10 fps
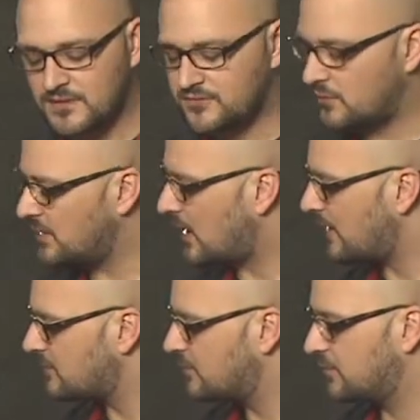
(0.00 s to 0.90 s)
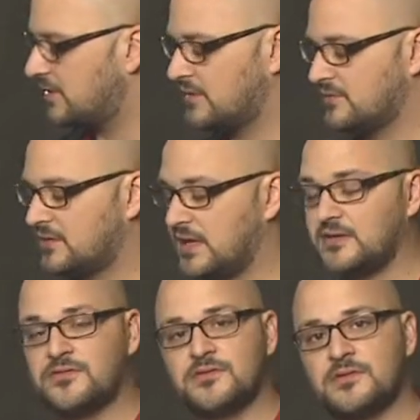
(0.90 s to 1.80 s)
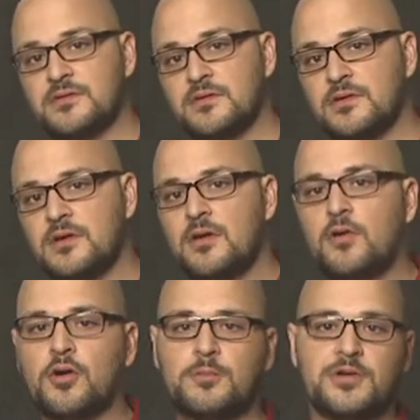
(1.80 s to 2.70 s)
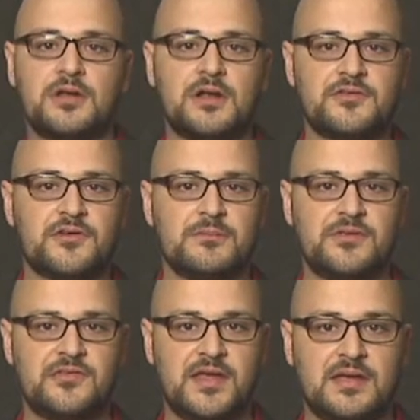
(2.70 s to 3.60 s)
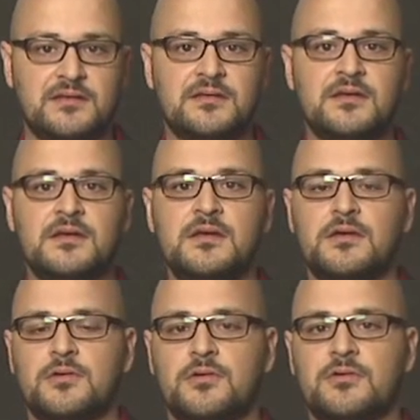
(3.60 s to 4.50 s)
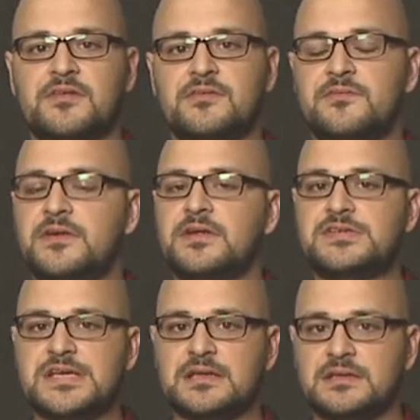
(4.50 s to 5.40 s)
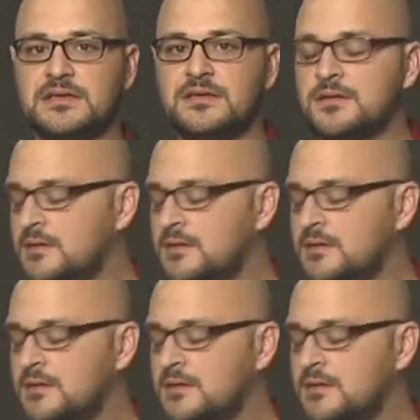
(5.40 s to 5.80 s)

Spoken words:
So either put it in your case or put it on a trumpet stand or rest it very gently